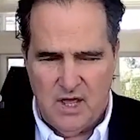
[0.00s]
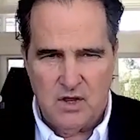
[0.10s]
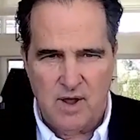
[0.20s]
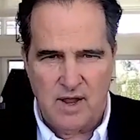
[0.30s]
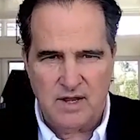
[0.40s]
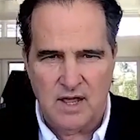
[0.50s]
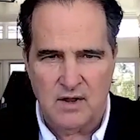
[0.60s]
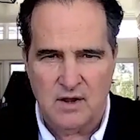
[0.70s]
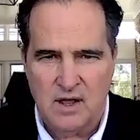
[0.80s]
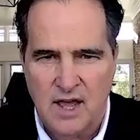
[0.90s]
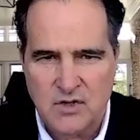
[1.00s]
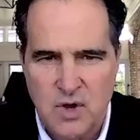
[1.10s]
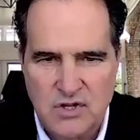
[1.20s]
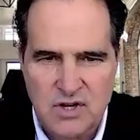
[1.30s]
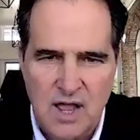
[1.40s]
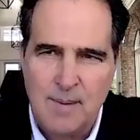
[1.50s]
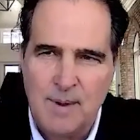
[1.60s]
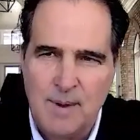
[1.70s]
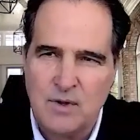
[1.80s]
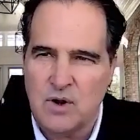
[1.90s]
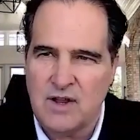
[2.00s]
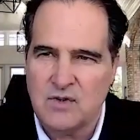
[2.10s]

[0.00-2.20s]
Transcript: you write down hydration. How am I doing on